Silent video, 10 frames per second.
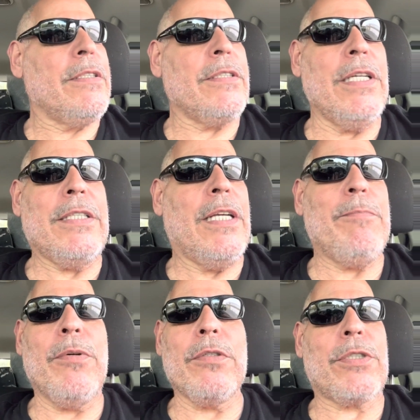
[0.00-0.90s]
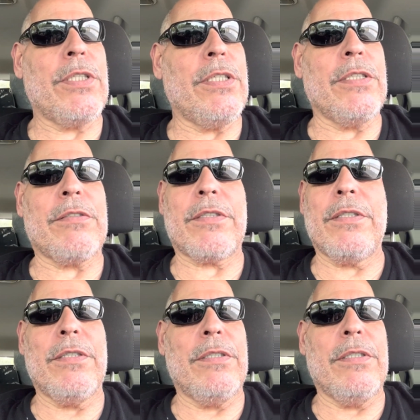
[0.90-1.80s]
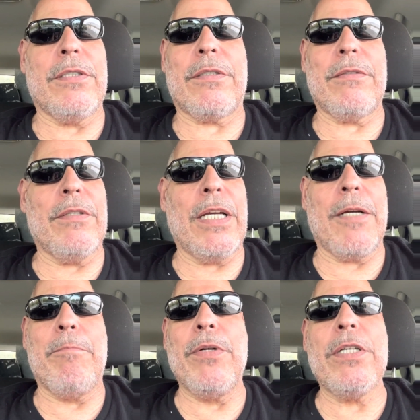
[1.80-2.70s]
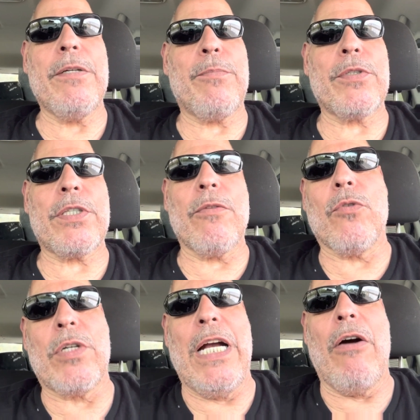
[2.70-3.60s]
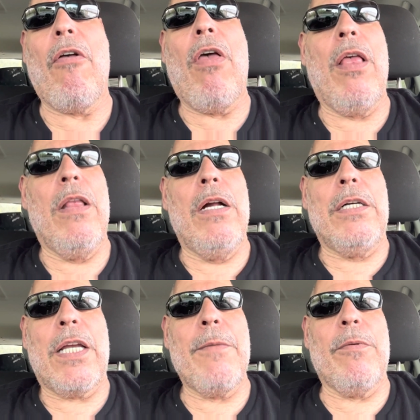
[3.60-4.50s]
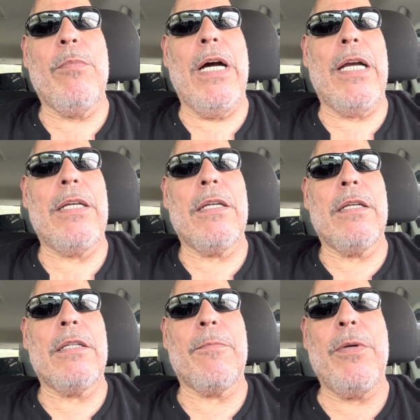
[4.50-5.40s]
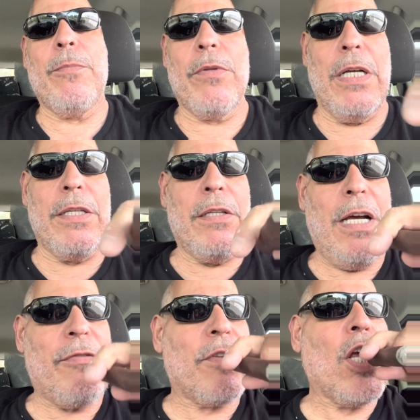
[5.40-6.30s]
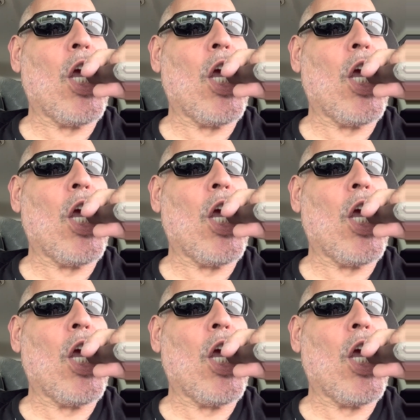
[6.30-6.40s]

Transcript: That that bullshit is it's like a billion percent wrong. Now, keep in mind the people on the left.